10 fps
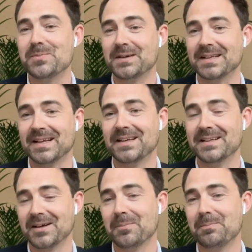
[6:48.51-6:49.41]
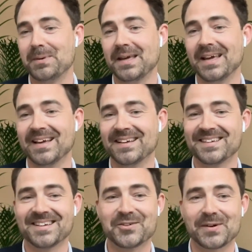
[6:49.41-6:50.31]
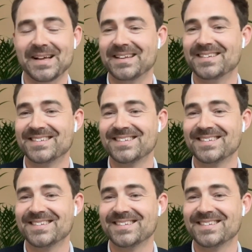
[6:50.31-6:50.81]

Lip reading: but it ended up being created.